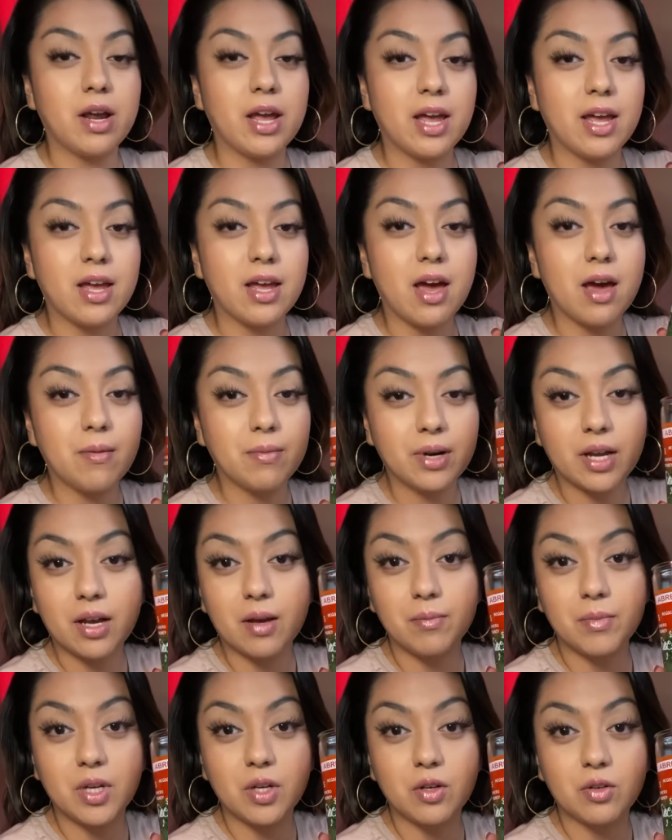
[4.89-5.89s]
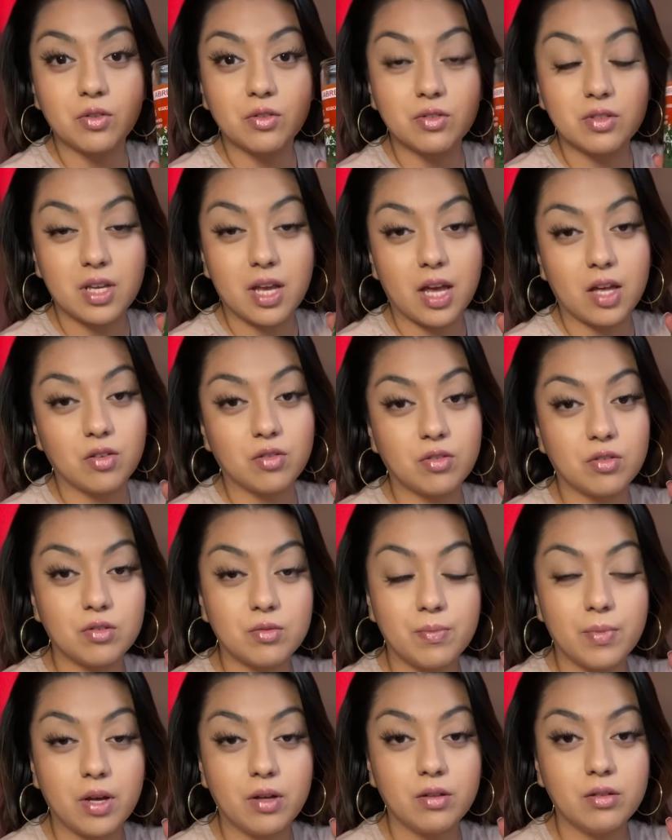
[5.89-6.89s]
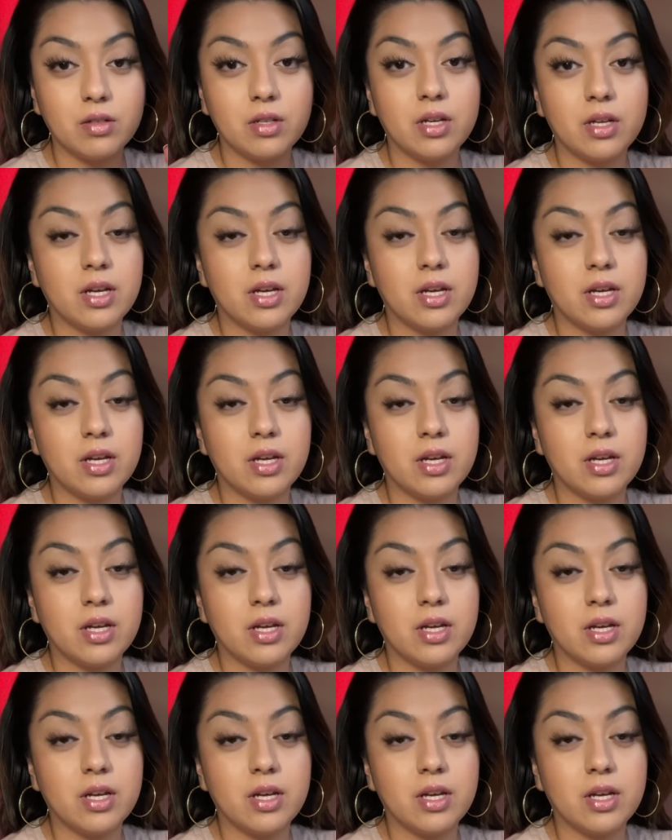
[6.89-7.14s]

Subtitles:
a Abre caminos candle spell.